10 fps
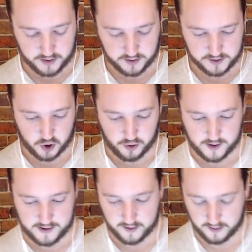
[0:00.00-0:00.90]
Let's go,
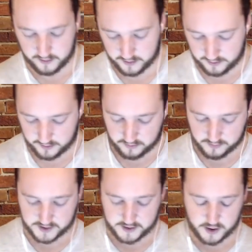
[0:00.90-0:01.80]
uh,
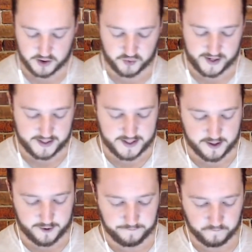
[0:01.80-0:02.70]
Musketeers right
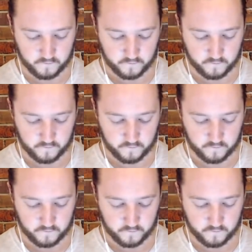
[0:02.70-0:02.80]
here.